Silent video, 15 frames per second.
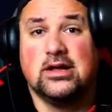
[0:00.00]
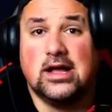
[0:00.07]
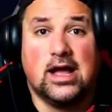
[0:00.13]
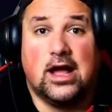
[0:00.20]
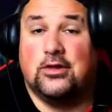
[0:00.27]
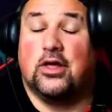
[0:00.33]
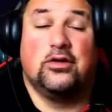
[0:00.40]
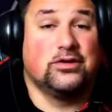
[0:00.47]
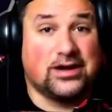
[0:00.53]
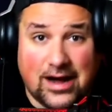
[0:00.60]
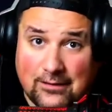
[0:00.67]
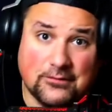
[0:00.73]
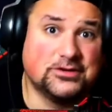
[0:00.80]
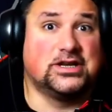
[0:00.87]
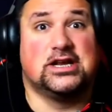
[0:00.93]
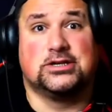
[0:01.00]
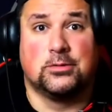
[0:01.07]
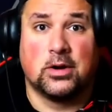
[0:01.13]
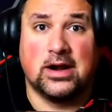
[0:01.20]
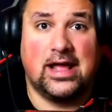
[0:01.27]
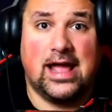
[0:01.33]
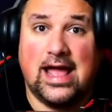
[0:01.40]
another conversation
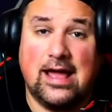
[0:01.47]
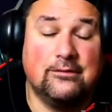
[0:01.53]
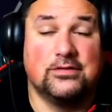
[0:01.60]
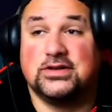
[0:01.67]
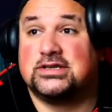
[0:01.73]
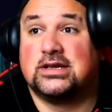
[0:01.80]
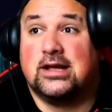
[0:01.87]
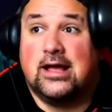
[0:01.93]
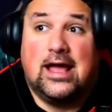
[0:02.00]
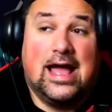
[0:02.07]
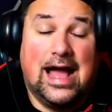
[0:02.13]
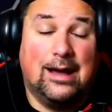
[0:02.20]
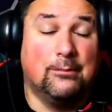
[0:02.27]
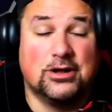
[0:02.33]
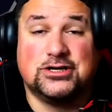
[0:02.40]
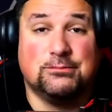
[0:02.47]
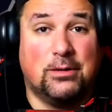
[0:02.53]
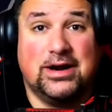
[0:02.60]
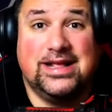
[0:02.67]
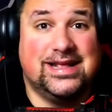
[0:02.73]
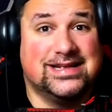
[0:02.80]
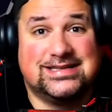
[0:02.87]
we're going to have is how much
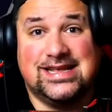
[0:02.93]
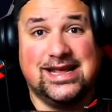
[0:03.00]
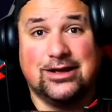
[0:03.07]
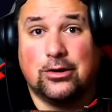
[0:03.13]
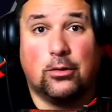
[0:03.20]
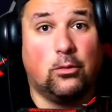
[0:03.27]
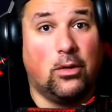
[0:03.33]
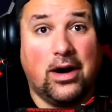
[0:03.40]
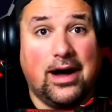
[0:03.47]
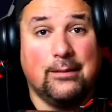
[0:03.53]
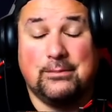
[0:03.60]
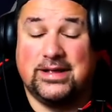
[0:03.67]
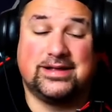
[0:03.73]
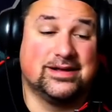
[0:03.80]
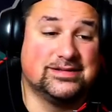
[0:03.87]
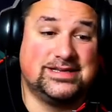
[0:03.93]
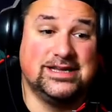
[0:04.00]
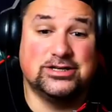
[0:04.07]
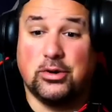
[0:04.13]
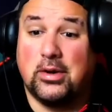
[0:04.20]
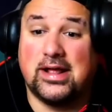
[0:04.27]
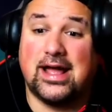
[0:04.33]
money is he going to want, because he's
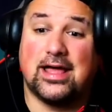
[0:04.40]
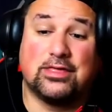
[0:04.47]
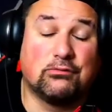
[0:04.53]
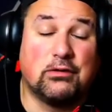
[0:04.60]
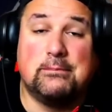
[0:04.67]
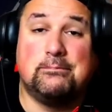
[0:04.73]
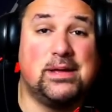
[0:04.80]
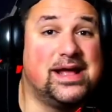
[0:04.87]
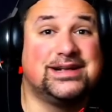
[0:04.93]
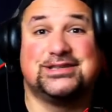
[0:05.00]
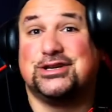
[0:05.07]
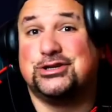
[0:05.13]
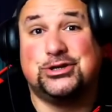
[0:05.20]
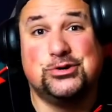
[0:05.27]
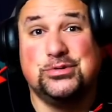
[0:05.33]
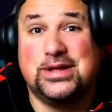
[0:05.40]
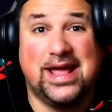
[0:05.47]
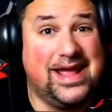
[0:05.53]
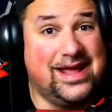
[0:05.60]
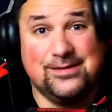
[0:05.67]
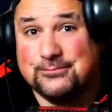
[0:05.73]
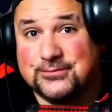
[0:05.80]
already got 3 picks in 2
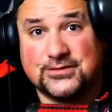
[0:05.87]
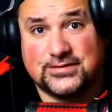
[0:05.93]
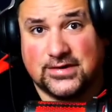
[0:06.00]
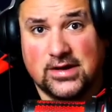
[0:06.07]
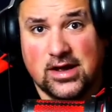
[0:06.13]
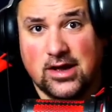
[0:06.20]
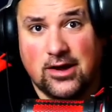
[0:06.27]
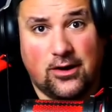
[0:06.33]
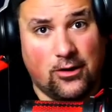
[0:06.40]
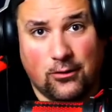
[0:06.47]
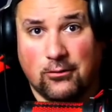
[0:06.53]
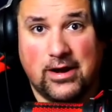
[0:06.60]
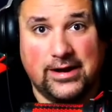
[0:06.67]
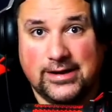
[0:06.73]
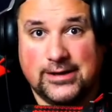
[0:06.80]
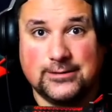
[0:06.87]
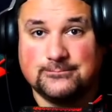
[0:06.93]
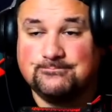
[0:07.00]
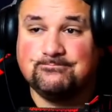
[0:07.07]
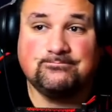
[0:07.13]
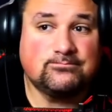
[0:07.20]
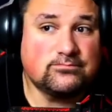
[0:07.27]
games already.
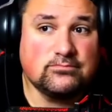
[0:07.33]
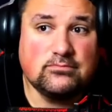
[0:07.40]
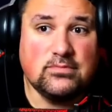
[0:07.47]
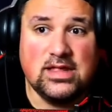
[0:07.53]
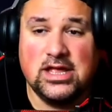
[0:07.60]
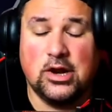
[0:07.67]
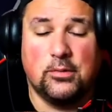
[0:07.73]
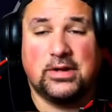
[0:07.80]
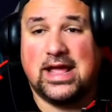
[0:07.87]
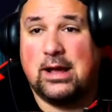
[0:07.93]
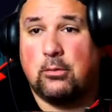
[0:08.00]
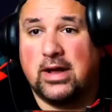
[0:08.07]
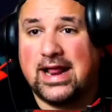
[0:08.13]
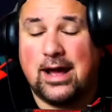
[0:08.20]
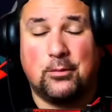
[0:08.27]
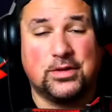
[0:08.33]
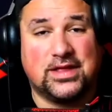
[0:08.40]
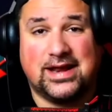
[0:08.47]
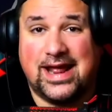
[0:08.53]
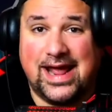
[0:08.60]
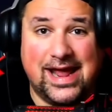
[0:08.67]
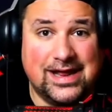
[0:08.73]
You know, went out with a
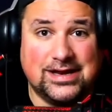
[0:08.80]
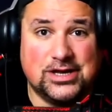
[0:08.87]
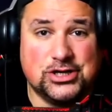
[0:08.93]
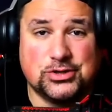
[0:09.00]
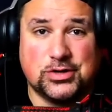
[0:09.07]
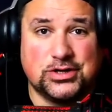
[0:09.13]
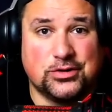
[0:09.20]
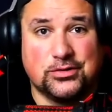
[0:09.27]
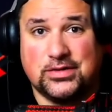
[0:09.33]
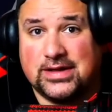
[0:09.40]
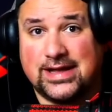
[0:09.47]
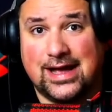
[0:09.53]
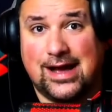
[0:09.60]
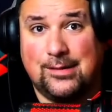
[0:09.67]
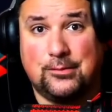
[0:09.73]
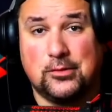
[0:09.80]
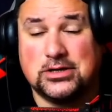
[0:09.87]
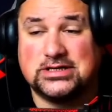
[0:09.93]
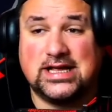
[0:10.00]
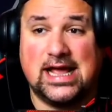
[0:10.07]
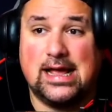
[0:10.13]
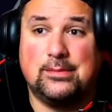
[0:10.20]
hand injury during the Cowboys
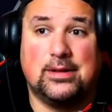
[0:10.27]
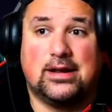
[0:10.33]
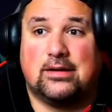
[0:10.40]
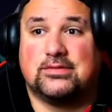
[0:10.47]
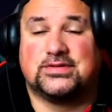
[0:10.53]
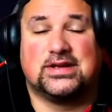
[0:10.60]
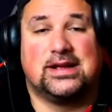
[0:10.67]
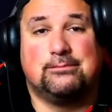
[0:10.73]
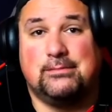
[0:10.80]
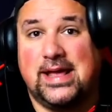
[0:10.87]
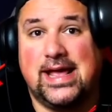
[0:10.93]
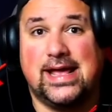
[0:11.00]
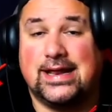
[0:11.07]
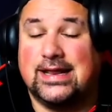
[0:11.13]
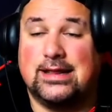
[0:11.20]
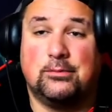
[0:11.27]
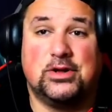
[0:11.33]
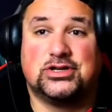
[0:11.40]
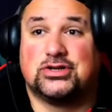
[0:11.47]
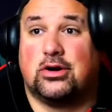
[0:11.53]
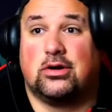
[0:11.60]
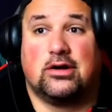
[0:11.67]
game, and I was like, man. And then we
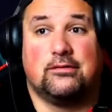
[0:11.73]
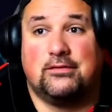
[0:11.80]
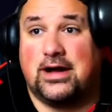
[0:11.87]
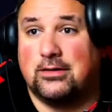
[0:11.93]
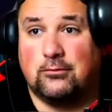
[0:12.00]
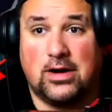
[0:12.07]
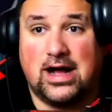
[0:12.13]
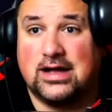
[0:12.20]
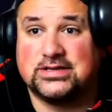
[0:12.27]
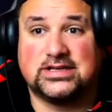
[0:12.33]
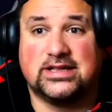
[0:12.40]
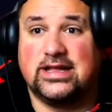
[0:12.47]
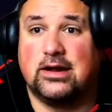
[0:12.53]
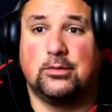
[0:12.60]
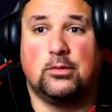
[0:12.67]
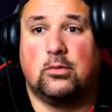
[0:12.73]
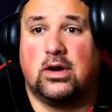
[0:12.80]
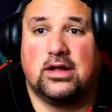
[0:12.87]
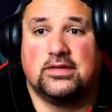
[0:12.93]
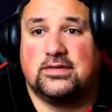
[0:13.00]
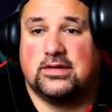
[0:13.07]
saw Kevon Wallace in there. We were